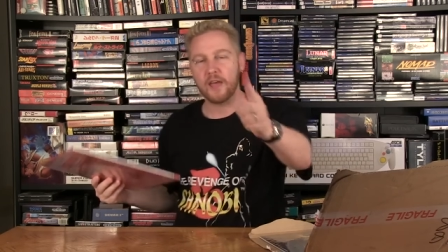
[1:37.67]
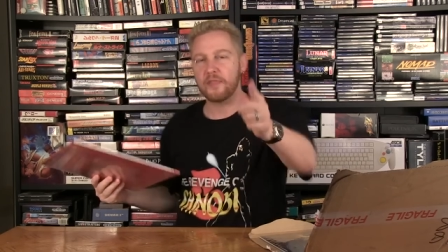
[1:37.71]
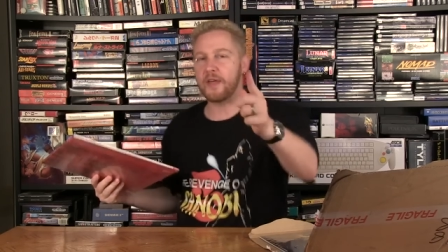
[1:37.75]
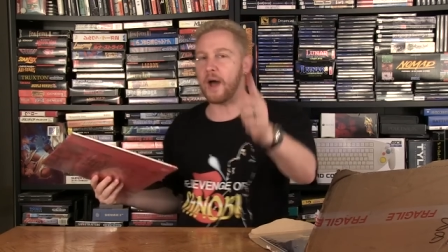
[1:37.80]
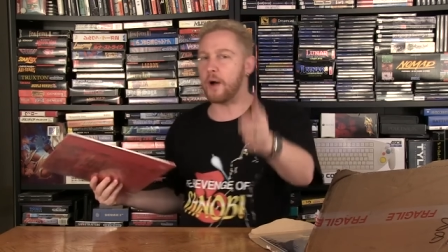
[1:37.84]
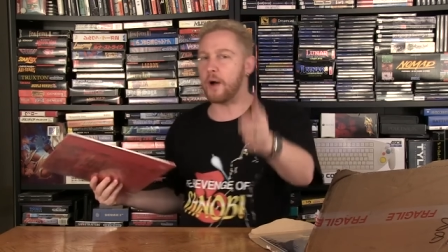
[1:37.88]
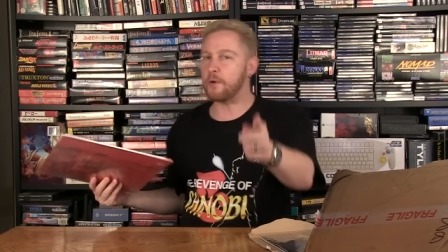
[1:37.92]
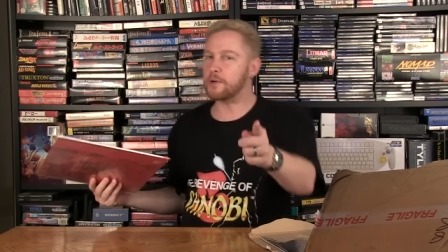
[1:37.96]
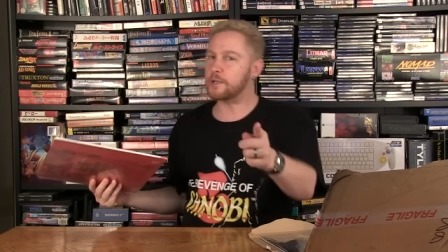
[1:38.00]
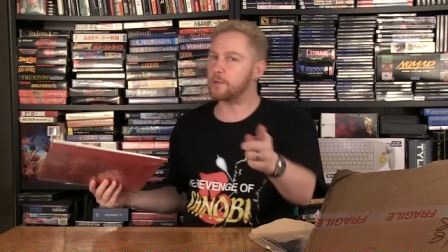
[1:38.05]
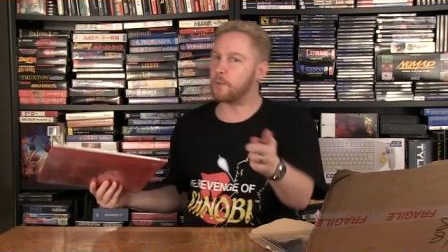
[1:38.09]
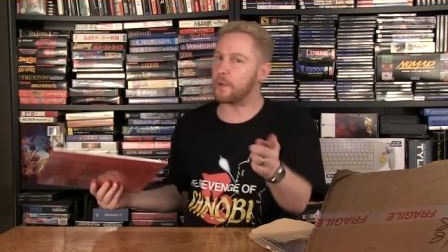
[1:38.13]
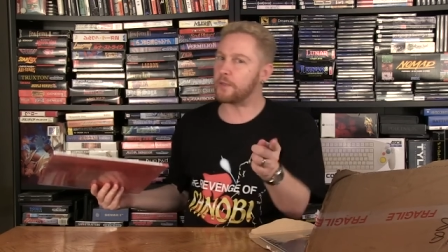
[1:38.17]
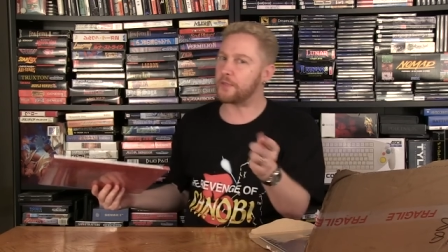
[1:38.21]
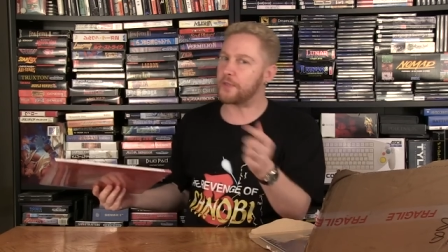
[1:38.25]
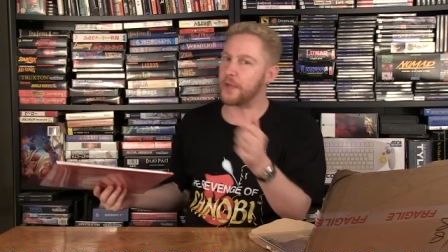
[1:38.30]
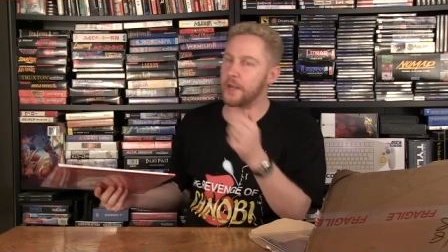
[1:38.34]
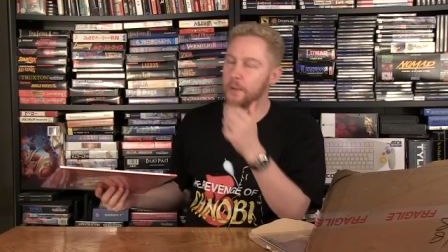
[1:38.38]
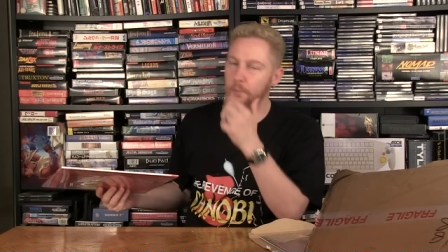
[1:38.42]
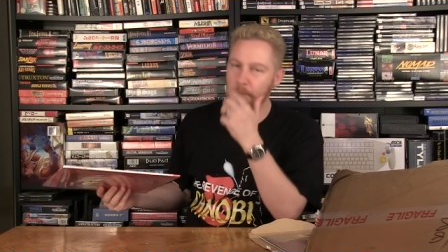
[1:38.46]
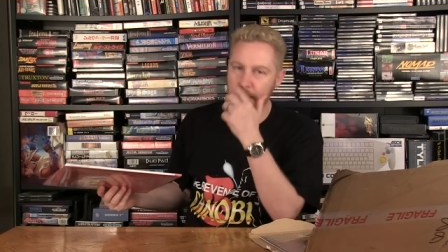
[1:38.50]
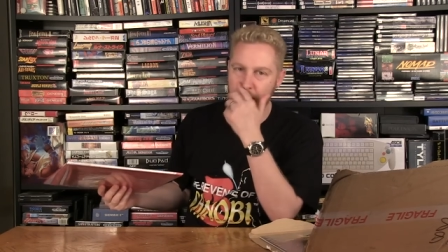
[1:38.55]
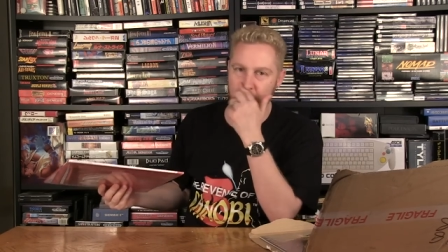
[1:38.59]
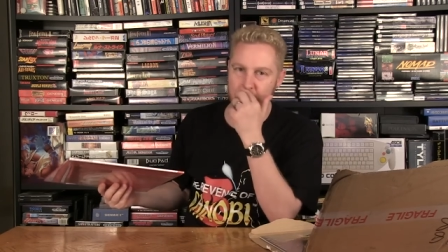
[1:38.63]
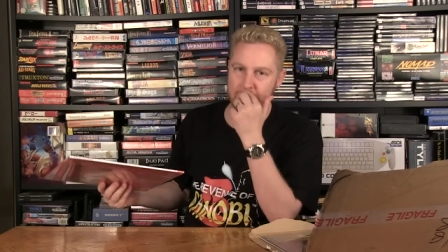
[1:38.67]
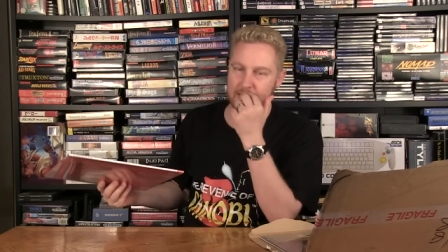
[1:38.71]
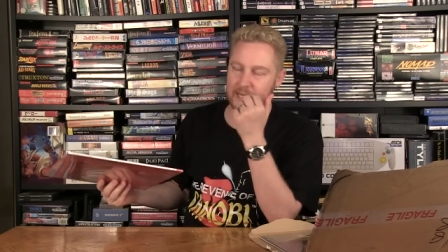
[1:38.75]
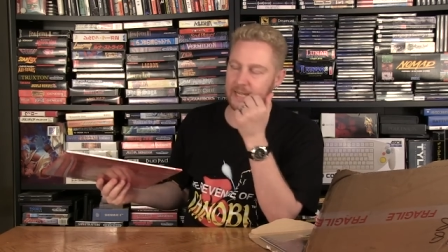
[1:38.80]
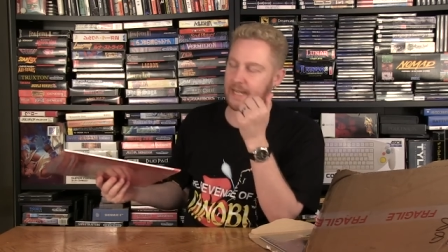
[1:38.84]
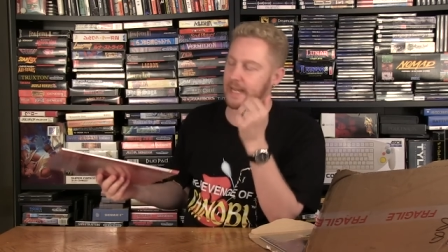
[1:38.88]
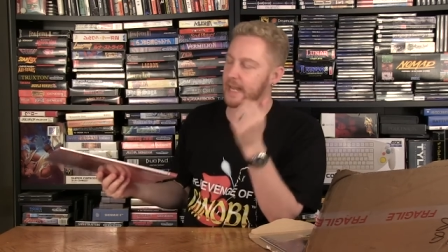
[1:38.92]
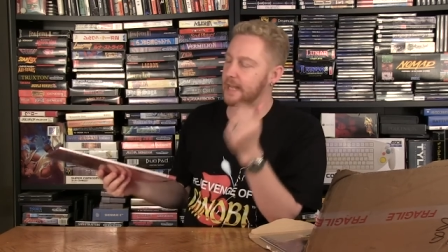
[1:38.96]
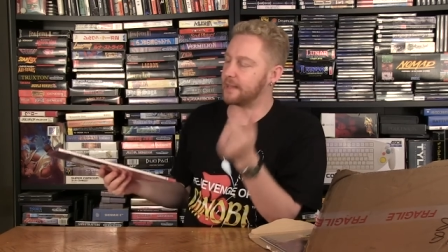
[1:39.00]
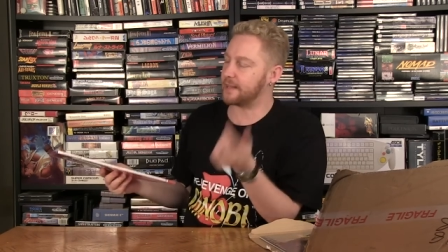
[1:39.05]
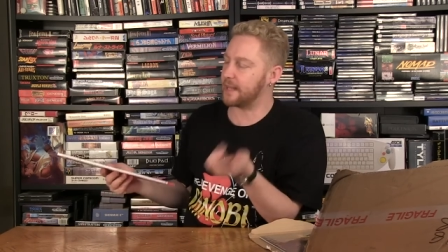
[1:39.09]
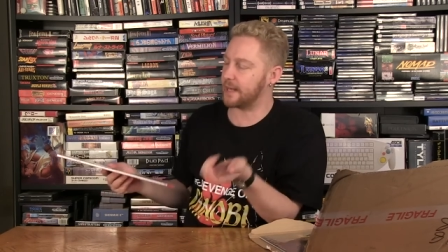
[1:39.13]
That was one thing when I was a
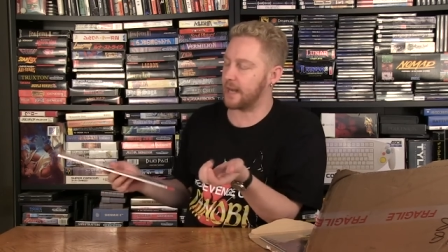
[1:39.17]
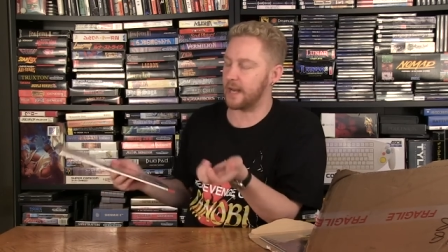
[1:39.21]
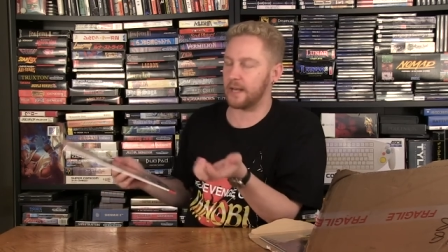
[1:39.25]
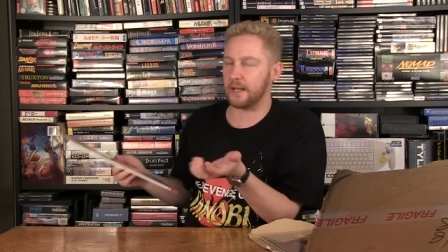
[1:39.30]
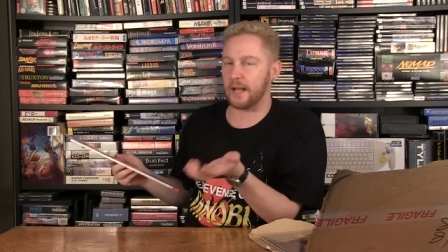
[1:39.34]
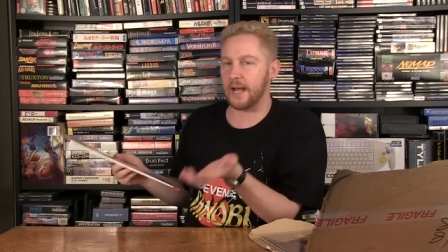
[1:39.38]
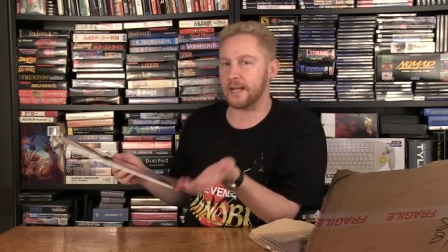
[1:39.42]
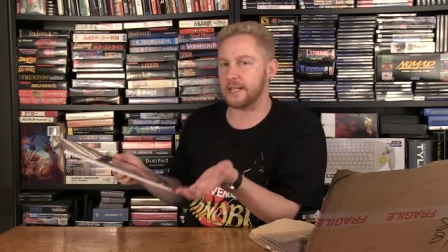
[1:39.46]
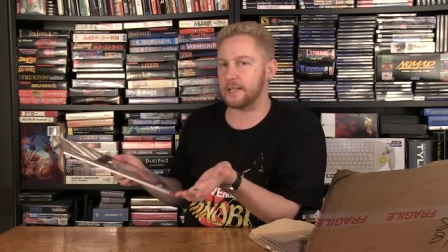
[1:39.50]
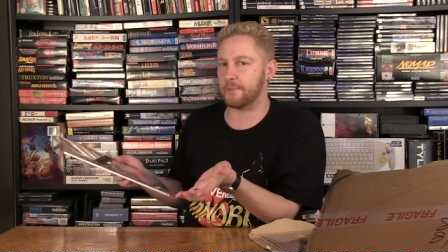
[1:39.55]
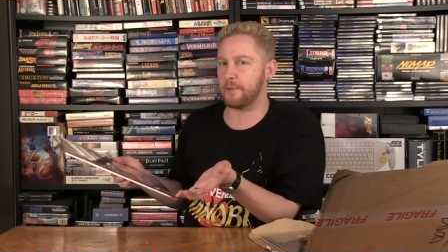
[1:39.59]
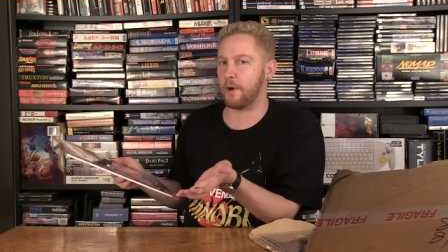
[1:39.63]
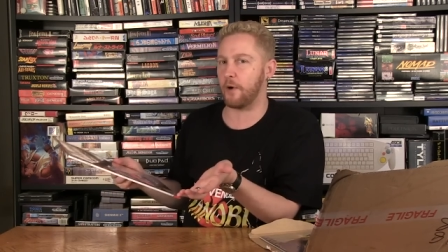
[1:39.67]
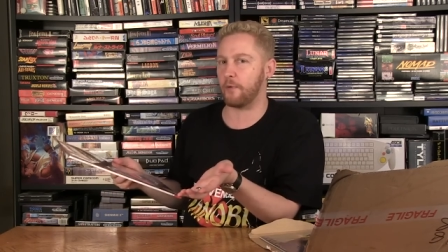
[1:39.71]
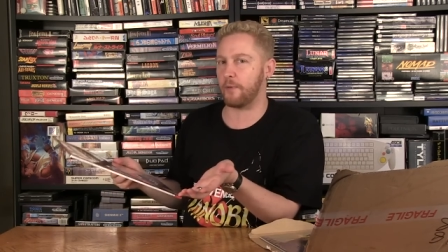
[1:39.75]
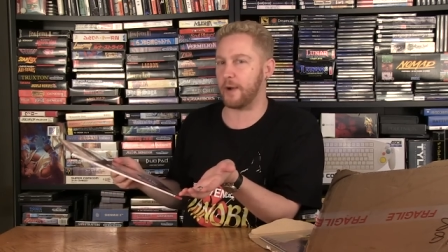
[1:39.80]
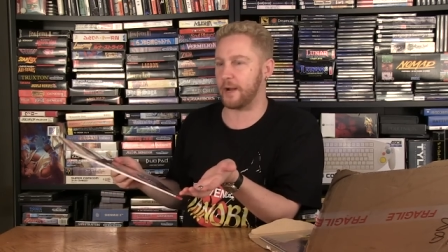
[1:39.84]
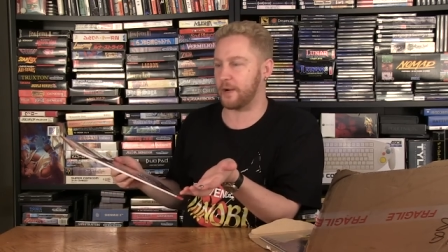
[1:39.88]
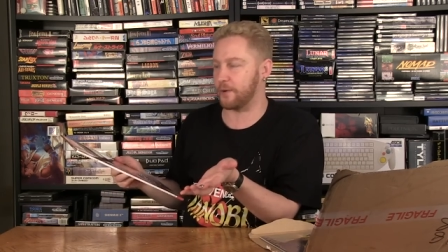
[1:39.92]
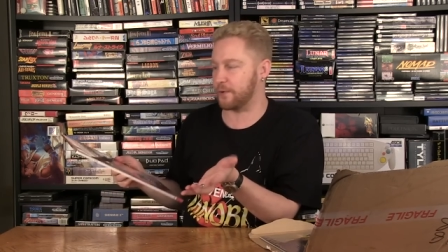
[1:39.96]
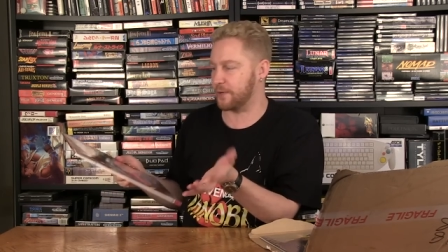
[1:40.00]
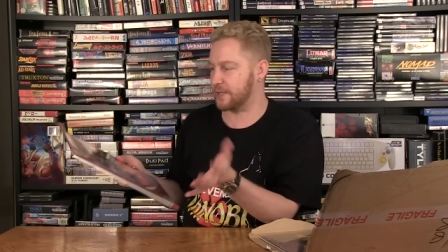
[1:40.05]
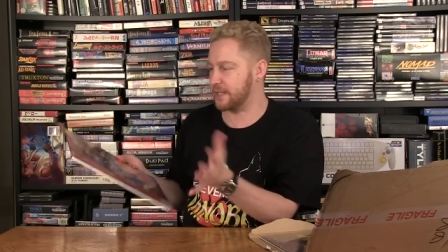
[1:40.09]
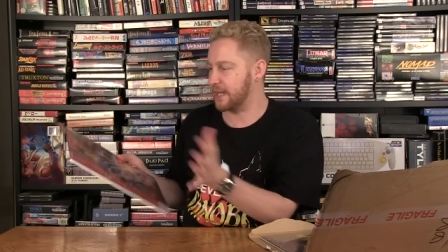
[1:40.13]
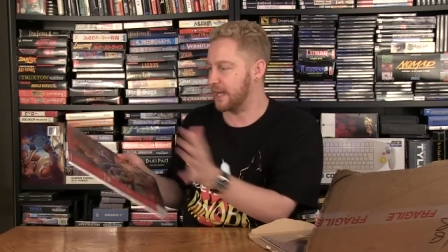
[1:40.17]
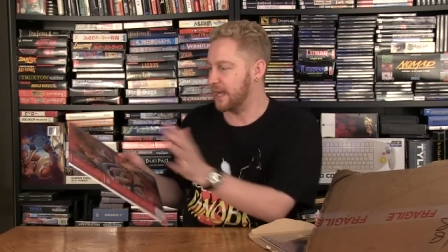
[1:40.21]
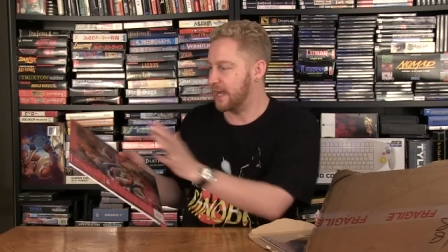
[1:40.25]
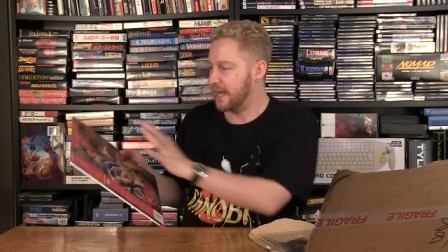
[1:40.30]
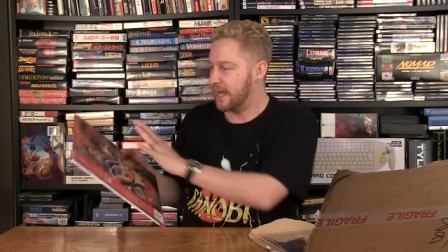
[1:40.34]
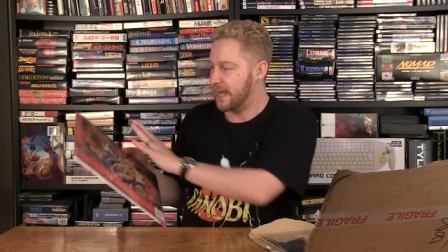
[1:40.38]
kid that I liked about records